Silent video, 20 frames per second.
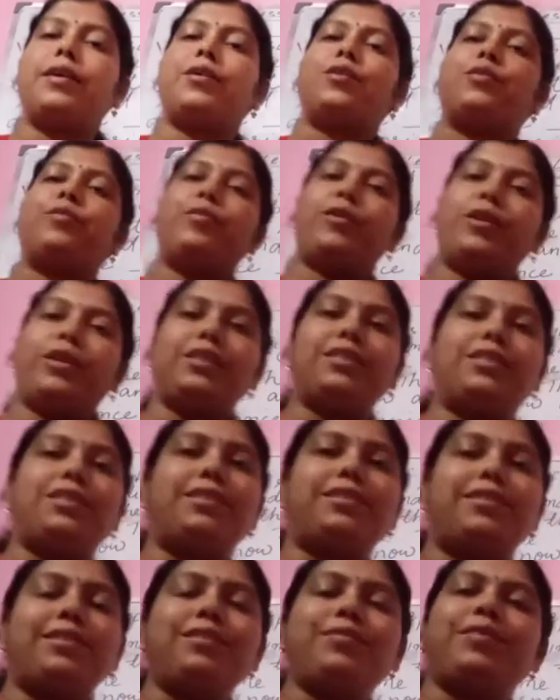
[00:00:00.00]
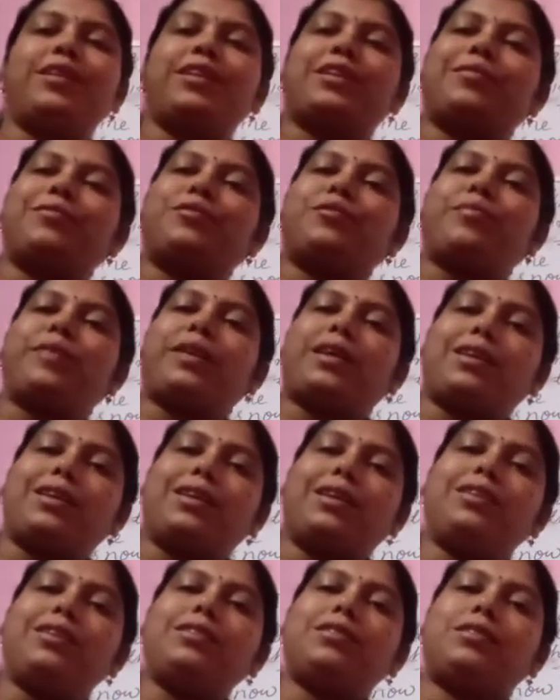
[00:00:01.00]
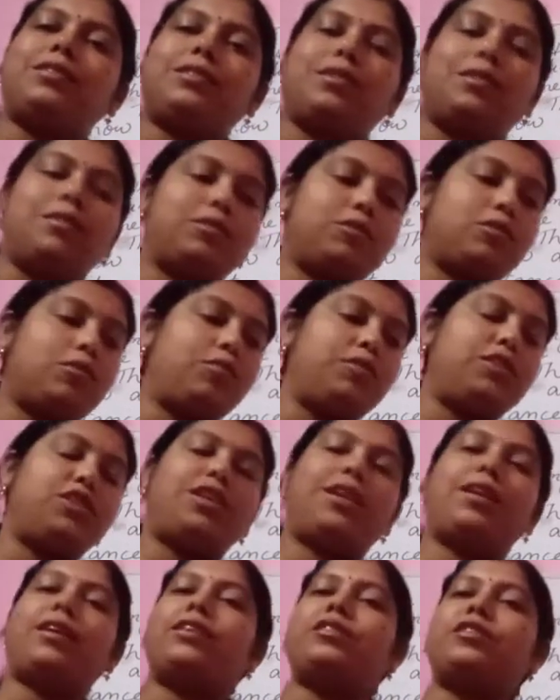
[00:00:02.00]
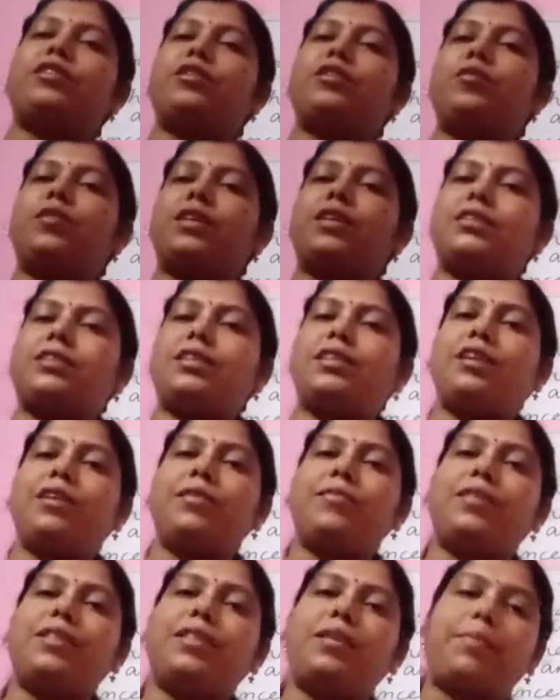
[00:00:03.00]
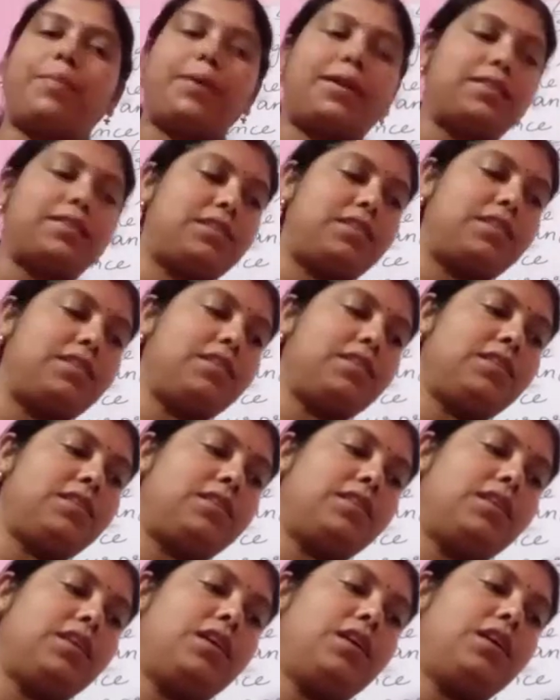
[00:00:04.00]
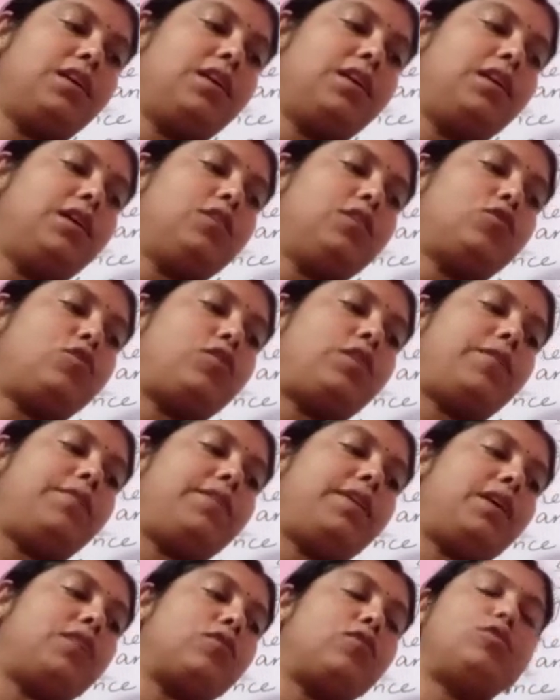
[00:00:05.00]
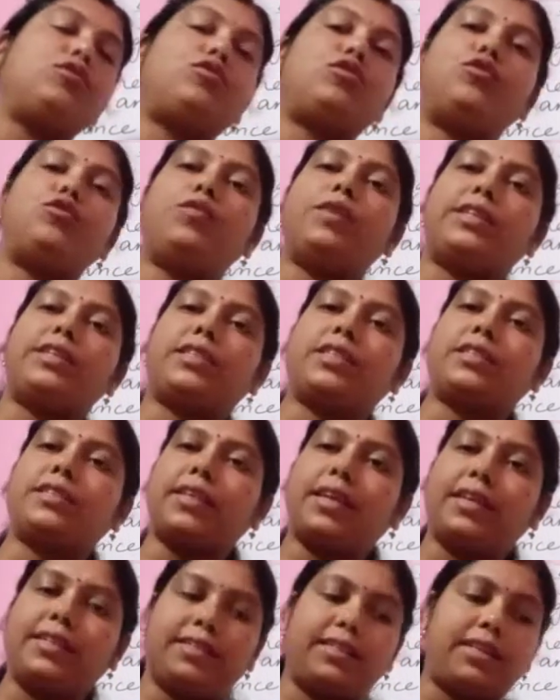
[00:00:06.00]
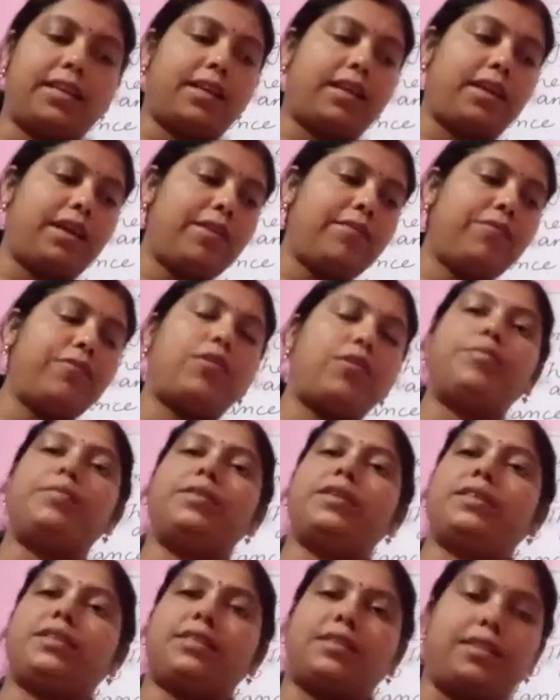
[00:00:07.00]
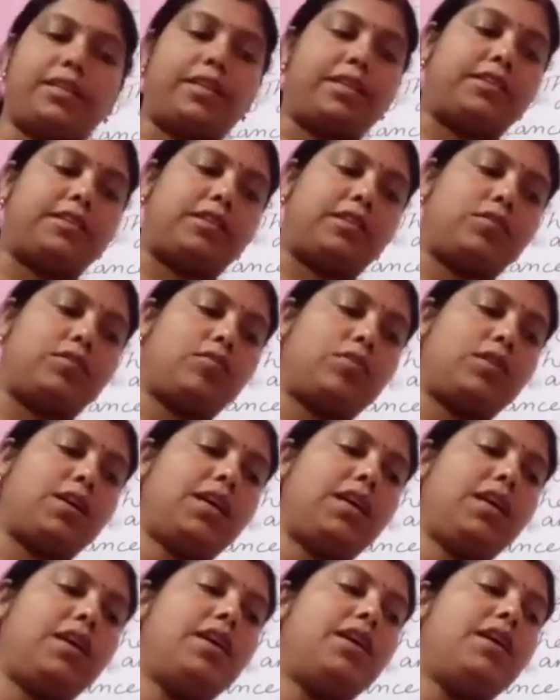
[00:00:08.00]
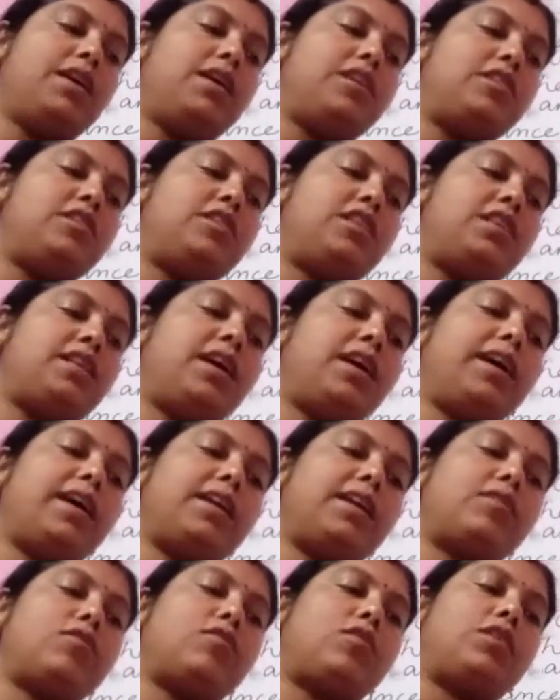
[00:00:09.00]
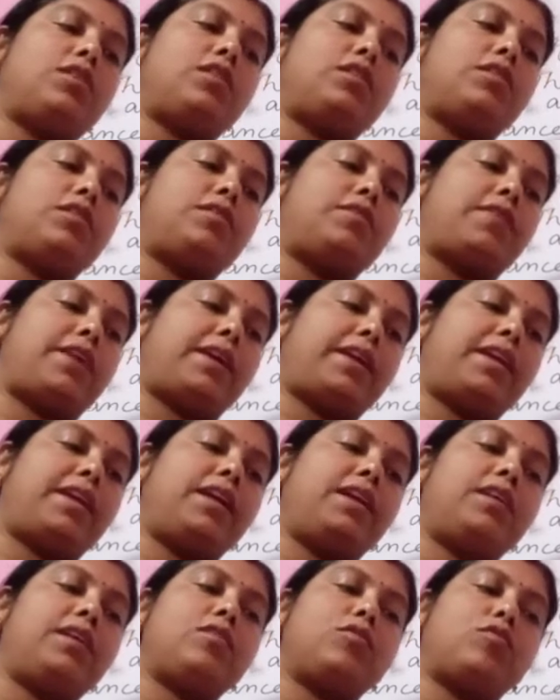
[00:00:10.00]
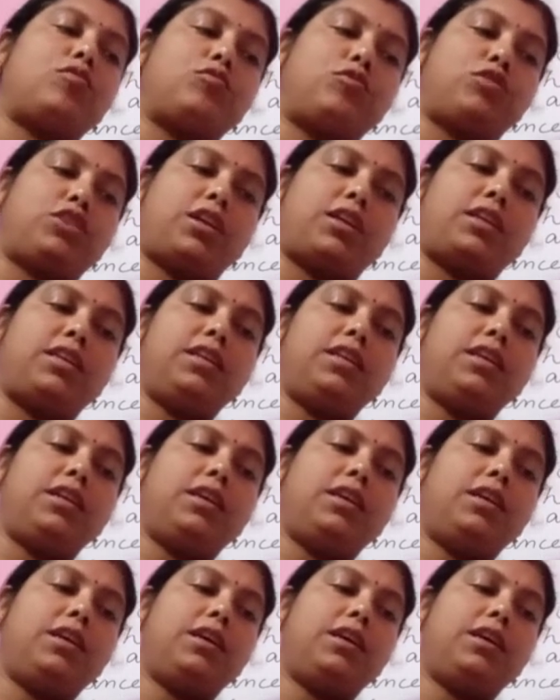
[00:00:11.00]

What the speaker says: Good morning children, welcome to my class. So we shall continue lesson 11, the past tense. Today we are going to do exercise F of this lesson, okay? Jina had gone trekking in Koshani.